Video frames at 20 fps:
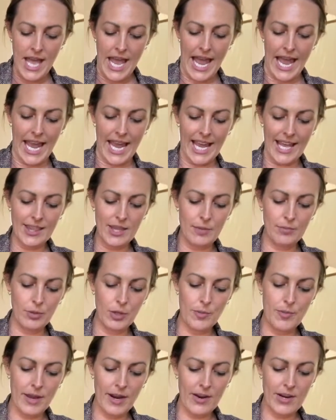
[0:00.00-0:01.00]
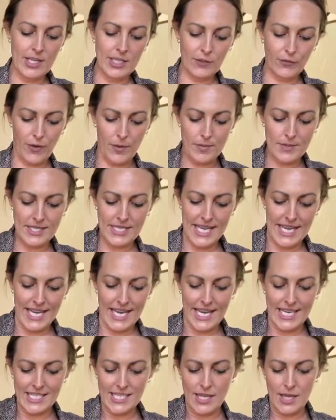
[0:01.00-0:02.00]
and the blueberries from
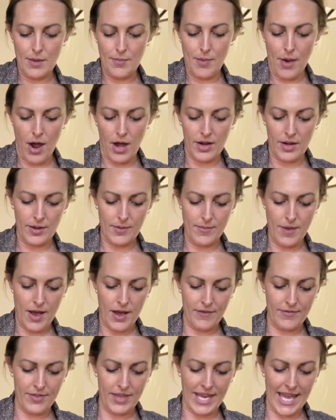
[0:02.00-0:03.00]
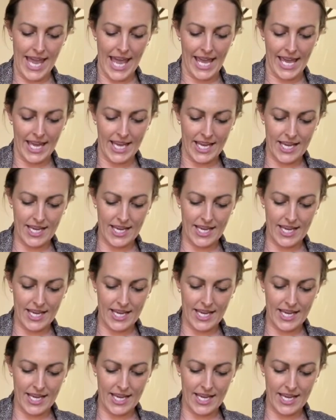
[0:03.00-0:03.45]
sinking to the bottom of the cake.